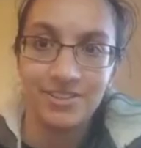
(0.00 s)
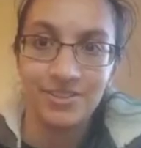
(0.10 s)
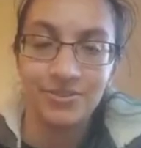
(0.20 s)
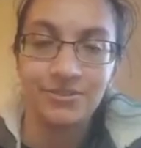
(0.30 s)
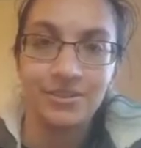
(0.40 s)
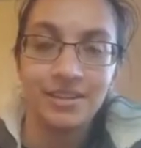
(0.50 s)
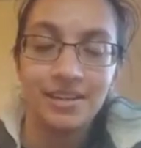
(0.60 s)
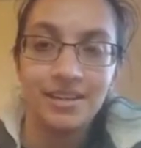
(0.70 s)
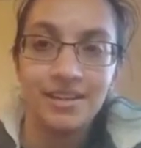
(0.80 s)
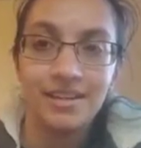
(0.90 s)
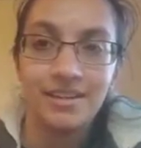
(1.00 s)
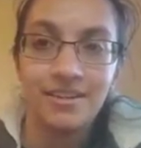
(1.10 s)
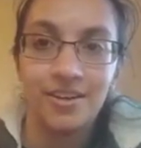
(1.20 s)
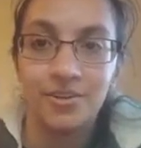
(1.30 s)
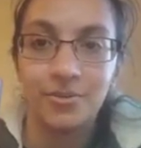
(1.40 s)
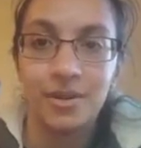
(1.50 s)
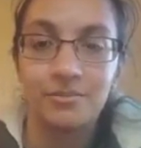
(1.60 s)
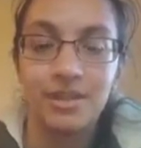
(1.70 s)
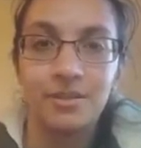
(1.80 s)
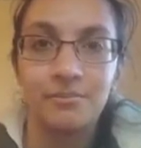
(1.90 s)
soon on their
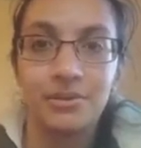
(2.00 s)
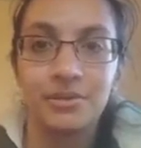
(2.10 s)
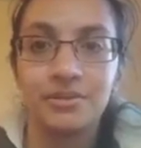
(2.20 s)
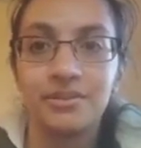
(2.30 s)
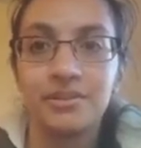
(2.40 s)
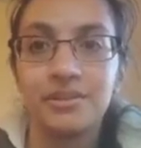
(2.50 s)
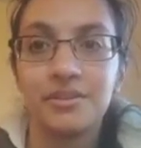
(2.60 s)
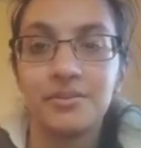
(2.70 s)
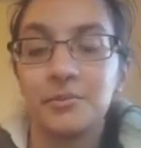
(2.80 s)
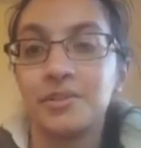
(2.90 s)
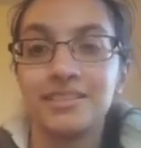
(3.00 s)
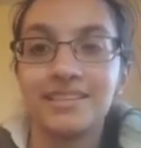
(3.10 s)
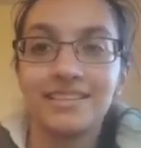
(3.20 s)
website, but we'll see.